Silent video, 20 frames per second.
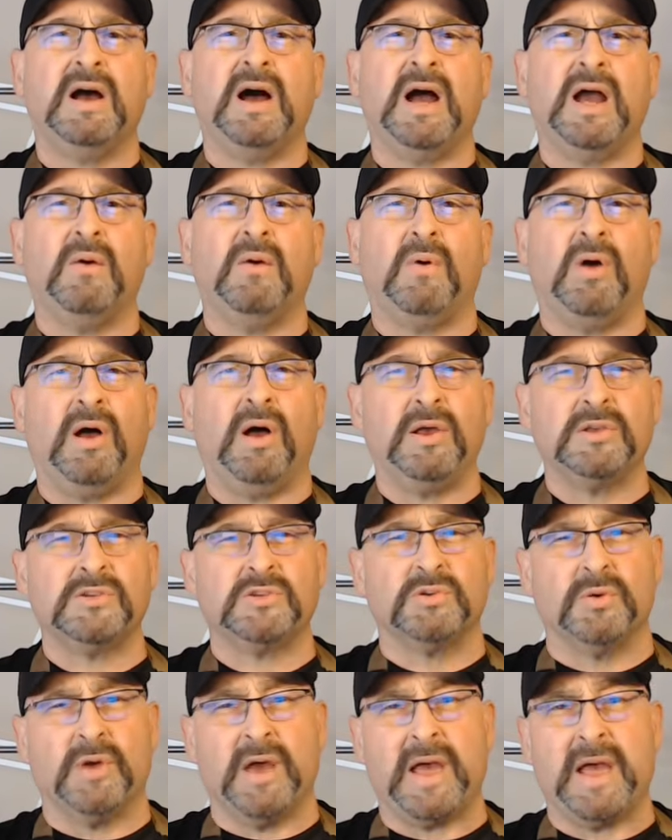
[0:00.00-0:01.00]
I will
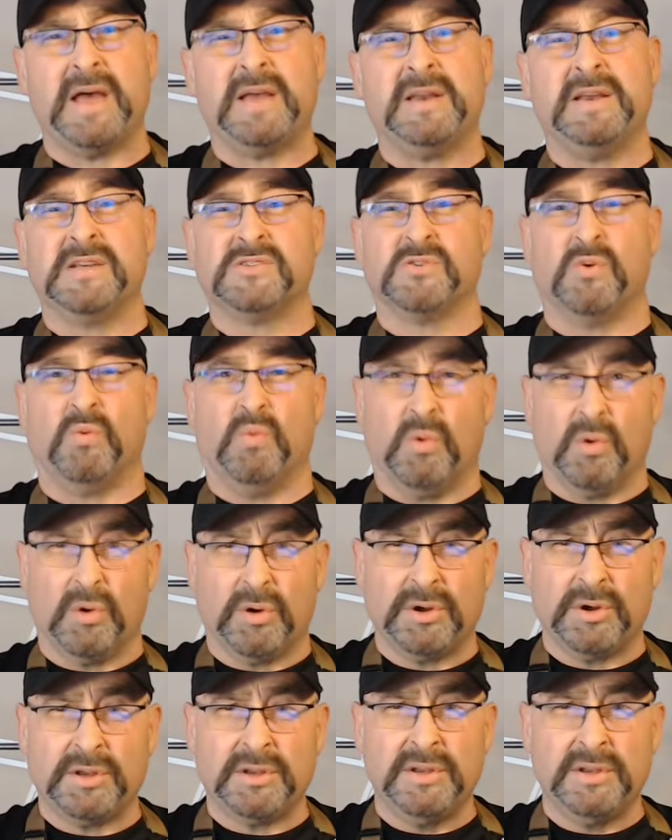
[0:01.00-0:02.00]
also add as a
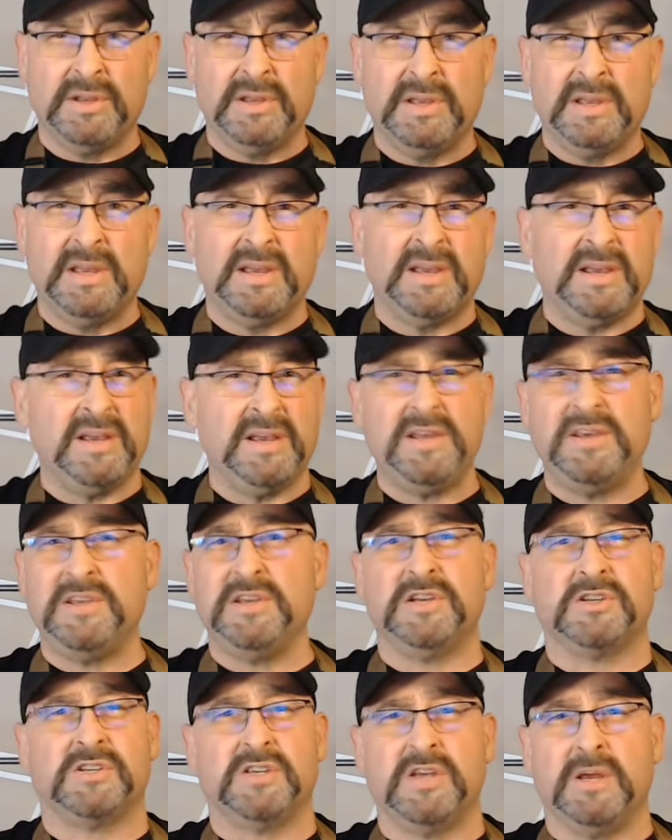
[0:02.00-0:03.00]
warning,
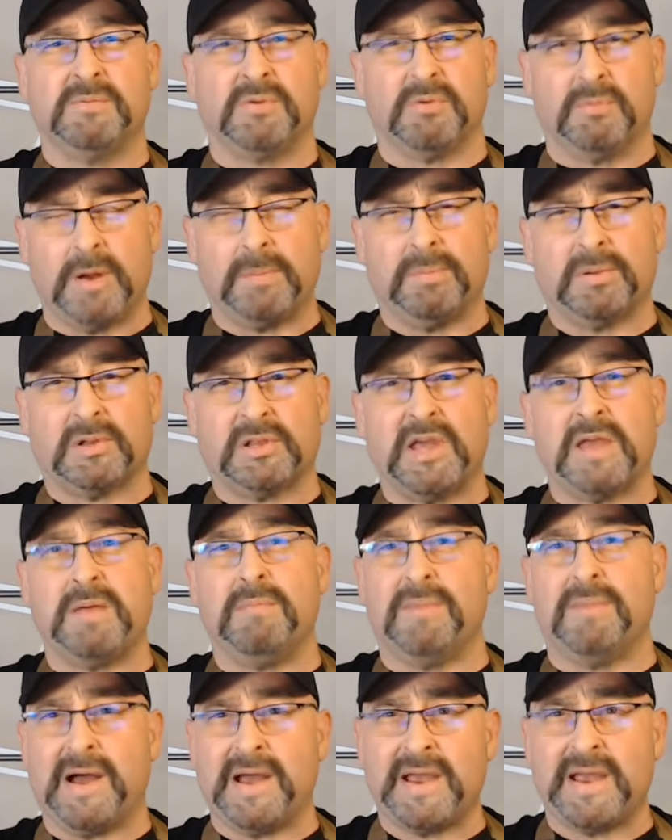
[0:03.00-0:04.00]
any attempt to replicate
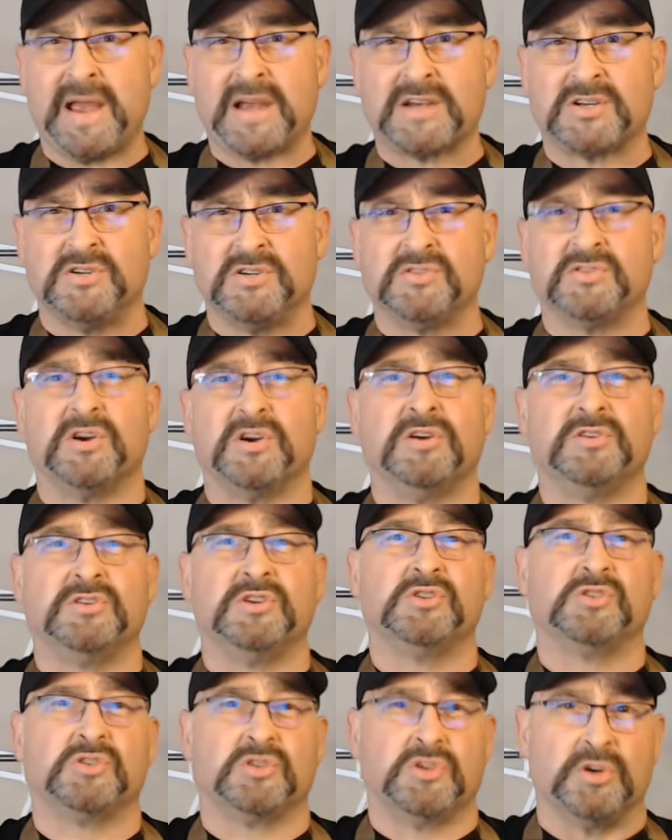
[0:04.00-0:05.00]
my actions are
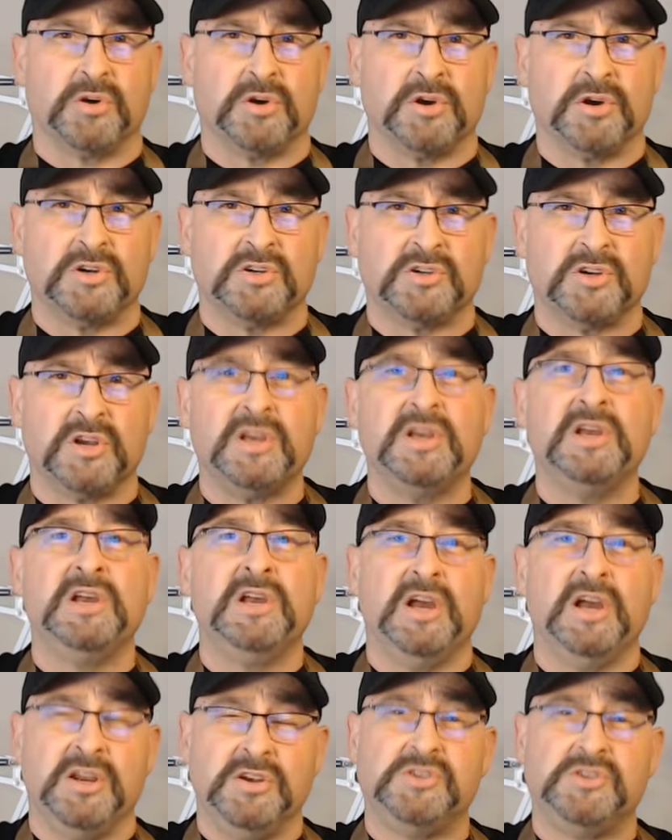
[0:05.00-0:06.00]
discouraged,
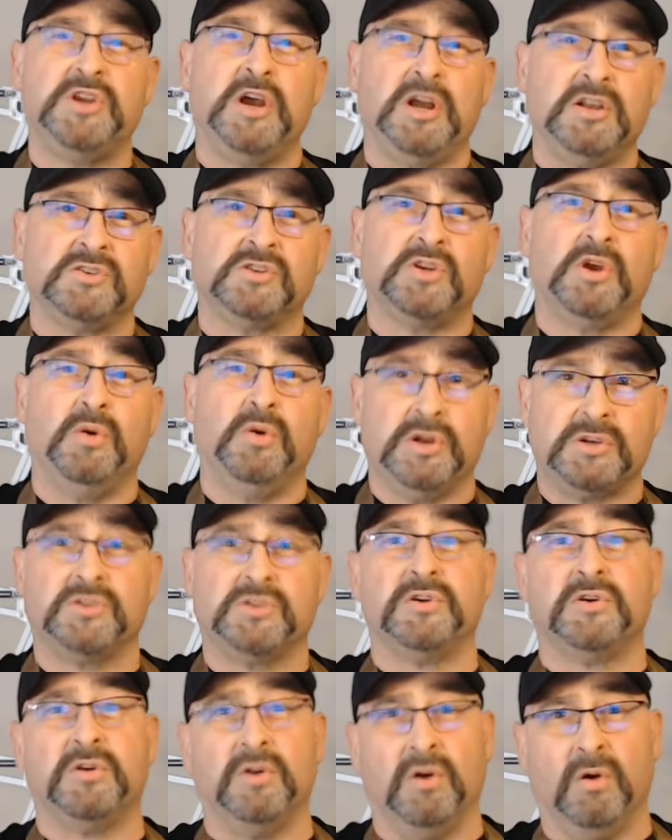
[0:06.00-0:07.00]
and done so
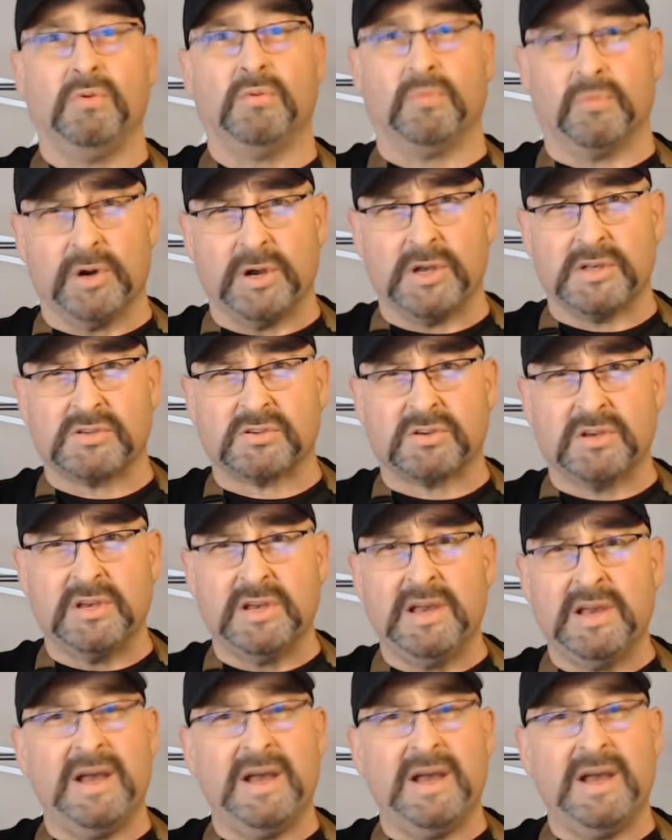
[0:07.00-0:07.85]
at your own risk.